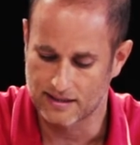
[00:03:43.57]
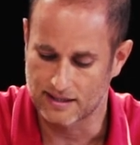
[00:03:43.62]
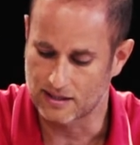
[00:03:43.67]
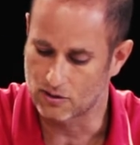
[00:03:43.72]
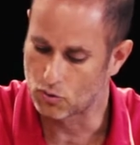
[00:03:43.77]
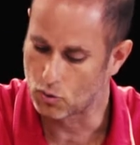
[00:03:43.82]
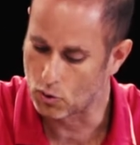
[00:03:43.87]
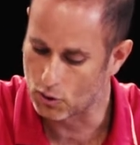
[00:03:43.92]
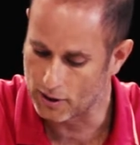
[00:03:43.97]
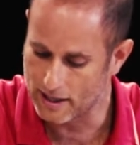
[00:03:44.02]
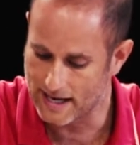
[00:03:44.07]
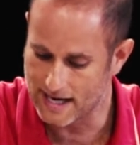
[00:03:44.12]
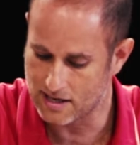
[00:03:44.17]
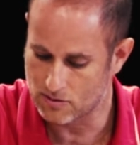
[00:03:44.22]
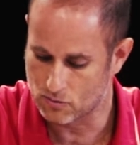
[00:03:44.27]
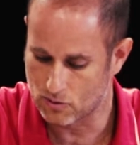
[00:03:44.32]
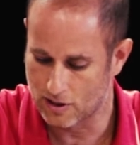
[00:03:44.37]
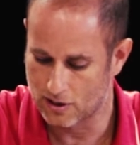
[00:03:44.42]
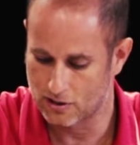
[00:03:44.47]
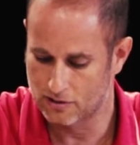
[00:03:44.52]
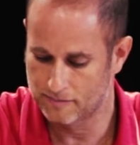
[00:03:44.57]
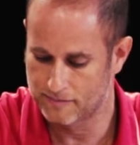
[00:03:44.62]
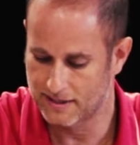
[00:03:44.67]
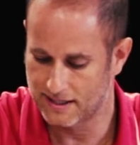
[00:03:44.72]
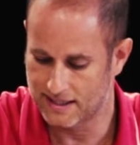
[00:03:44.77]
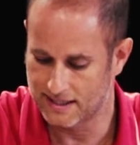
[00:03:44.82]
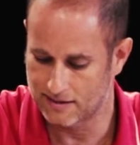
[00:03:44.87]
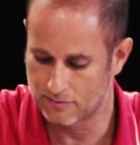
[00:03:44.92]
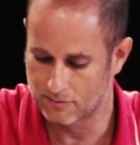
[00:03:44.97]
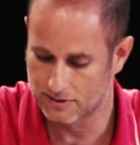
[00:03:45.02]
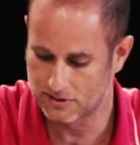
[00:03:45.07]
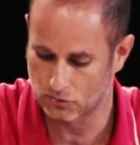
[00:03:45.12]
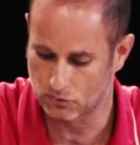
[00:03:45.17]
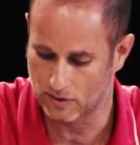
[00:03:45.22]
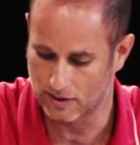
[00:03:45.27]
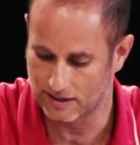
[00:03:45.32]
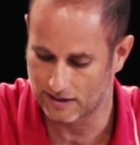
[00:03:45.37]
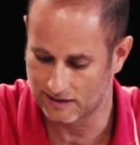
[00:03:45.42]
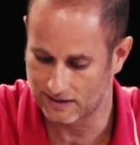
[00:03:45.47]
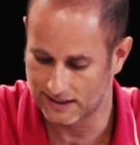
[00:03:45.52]
the ornate robe that he was
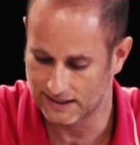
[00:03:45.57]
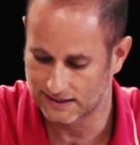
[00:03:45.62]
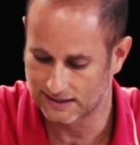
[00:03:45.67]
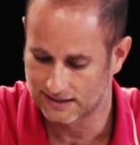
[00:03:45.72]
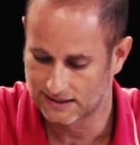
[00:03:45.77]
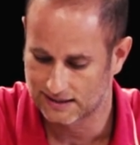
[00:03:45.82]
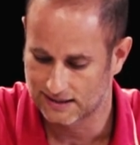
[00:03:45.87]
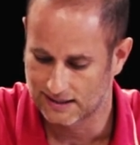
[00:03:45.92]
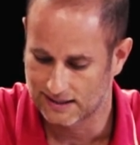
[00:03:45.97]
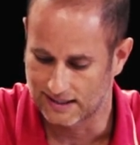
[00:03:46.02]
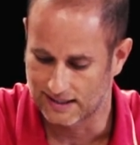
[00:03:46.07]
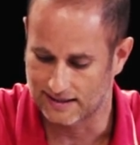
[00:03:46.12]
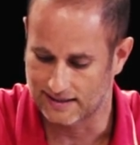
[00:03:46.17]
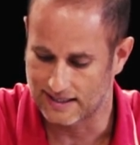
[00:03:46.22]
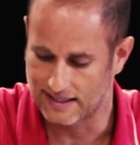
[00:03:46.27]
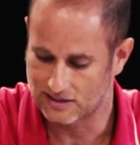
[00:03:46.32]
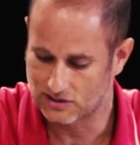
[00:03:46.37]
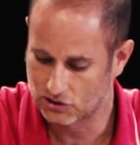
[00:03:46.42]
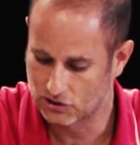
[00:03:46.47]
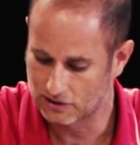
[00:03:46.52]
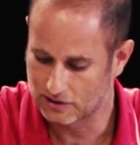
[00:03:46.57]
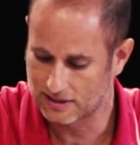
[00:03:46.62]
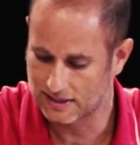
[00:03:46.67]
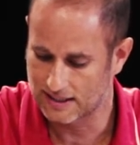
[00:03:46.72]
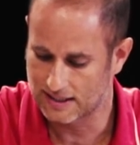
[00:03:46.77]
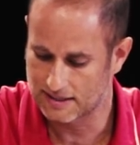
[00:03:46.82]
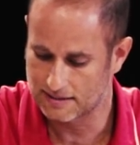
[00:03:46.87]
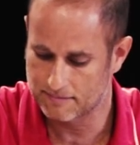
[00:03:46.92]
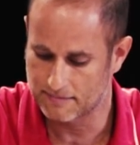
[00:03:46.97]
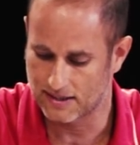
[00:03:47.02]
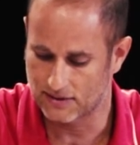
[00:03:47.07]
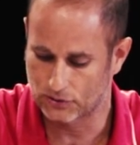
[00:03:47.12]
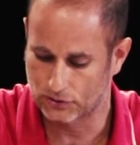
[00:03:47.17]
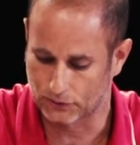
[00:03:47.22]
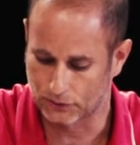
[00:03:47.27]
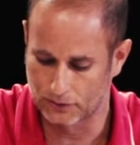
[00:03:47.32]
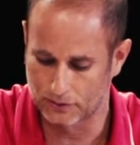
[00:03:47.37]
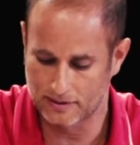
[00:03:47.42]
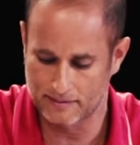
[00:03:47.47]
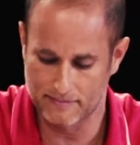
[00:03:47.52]
wearing, and they took him and
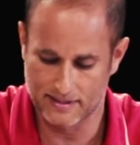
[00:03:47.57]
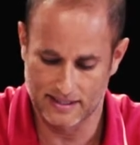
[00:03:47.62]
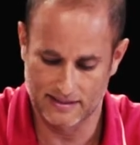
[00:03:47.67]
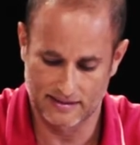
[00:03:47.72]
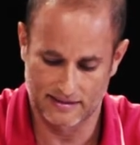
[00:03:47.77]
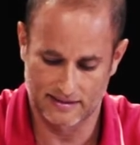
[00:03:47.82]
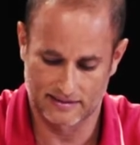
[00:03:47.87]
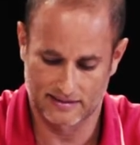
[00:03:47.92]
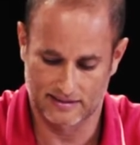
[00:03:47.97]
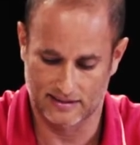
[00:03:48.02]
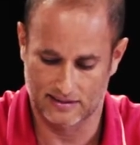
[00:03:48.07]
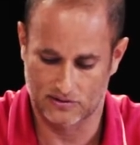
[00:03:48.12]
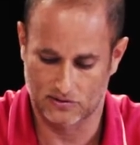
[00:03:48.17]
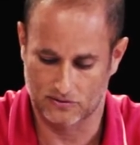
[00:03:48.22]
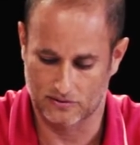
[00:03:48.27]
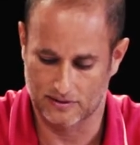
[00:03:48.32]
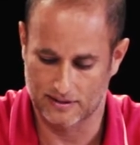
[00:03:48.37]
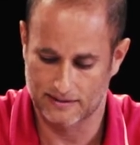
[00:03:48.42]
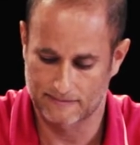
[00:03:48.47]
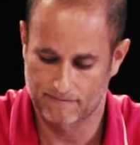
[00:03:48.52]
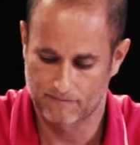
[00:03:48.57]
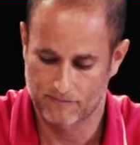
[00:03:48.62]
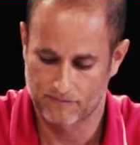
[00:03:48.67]
threw him into the cistern.